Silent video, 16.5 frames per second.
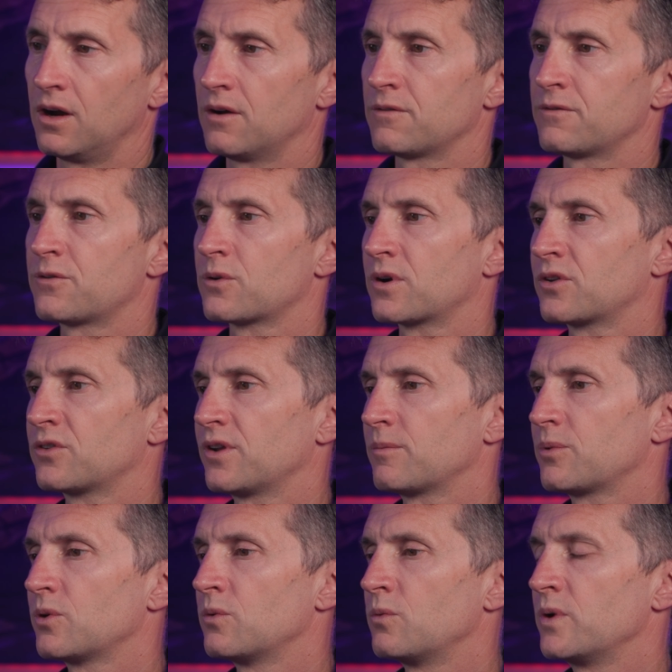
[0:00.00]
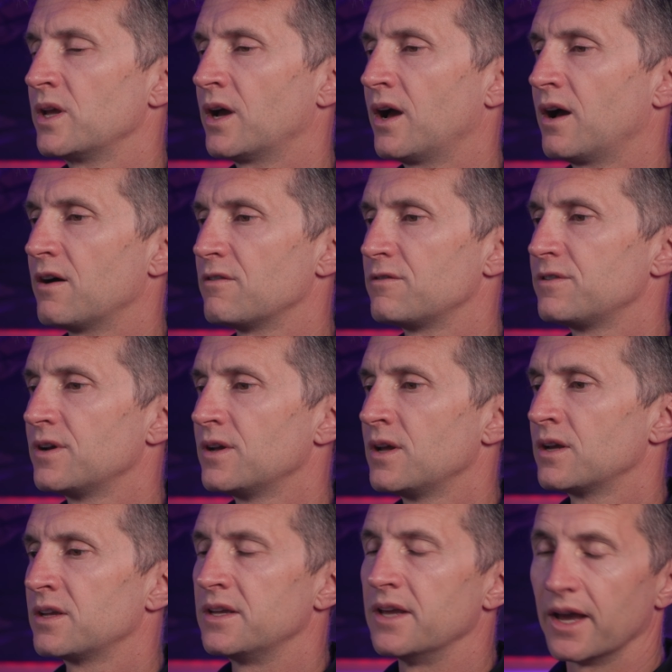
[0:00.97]
For example, we have
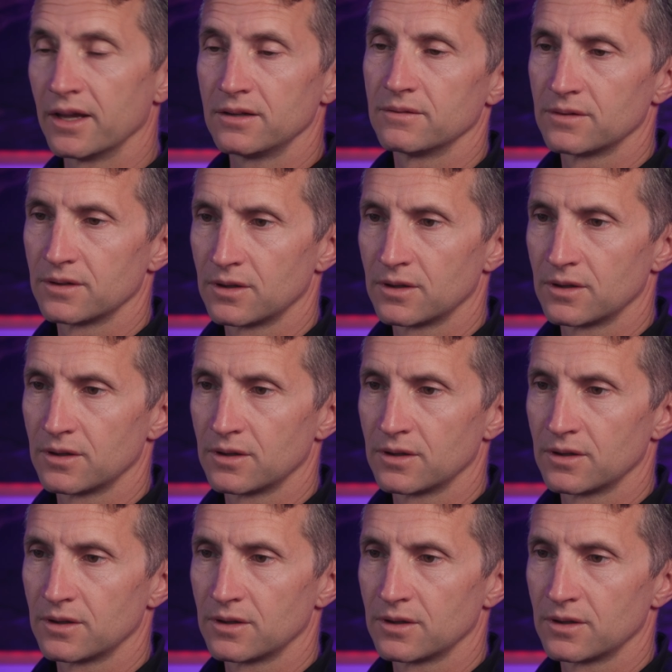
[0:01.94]
Git